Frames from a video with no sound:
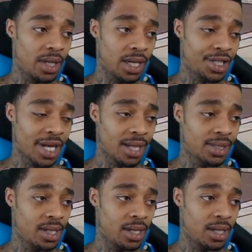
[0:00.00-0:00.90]
shout out
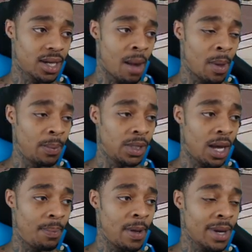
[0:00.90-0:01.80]
to a couple
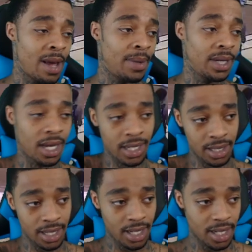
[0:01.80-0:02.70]
people that have been
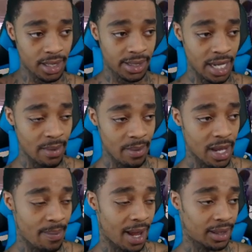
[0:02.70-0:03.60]
DMing me
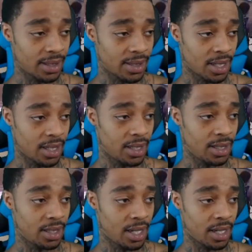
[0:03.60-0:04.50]
about this,
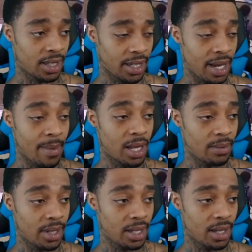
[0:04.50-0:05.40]

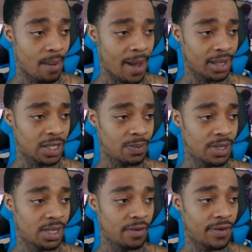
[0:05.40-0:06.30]
emailing me about this
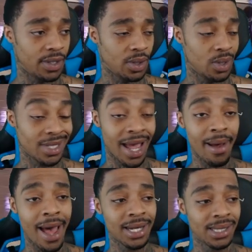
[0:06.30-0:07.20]
specific dude, because I
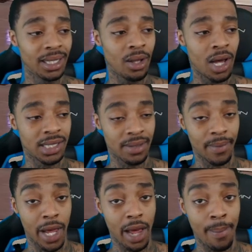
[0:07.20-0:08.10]
honestly lost
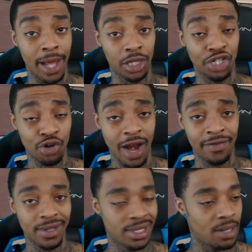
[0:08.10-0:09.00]
about the
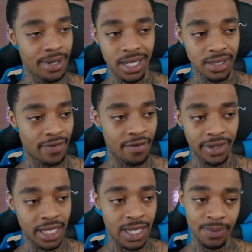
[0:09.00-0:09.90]
draft this year because of
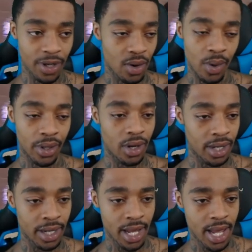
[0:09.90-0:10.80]
everything that's been going
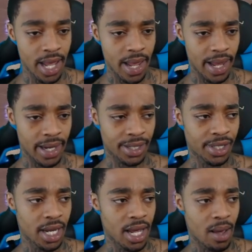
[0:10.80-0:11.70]
on in ish.
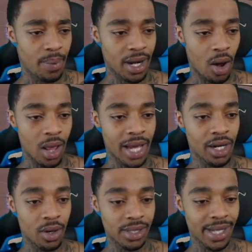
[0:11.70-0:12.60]
But all I
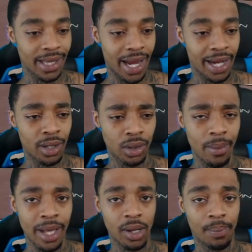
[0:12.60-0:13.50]
know is that, like, I know
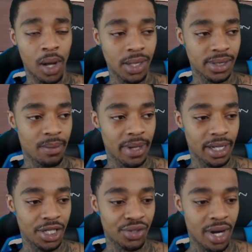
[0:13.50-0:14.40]
LaMelo Ball is going to be
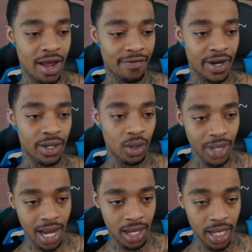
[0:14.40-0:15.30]
in a draft. I know
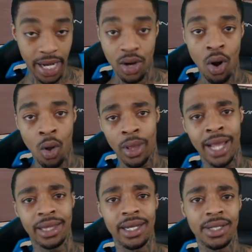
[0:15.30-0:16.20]
that that Cole
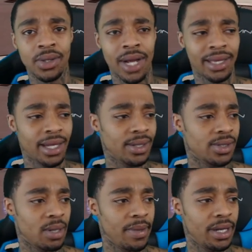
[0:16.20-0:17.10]
Anthony dude, I think, is
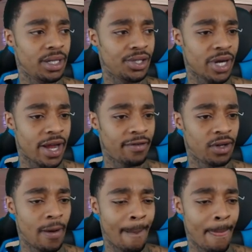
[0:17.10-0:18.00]
going to be in a draft.
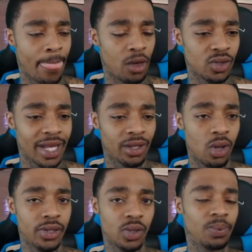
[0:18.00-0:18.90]
Those are, like, the
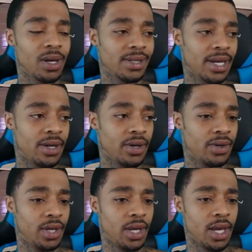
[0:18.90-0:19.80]
only two players I know.
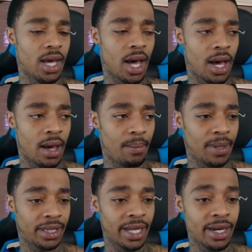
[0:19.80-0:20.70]

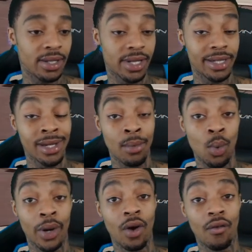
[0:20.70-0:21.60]
But then there's a number
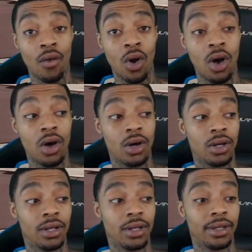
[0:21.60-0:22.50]
one overall
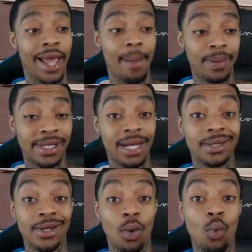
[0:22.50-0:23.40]
that
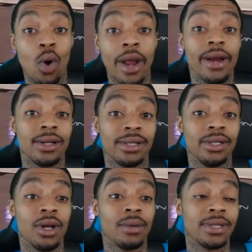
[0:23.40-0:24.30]
potentially the Warriors,
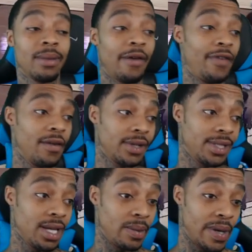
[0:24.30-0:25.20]
you know what I'm saying, my favorite
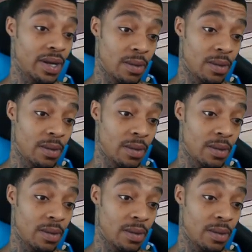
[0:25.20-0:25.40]
team, they're going to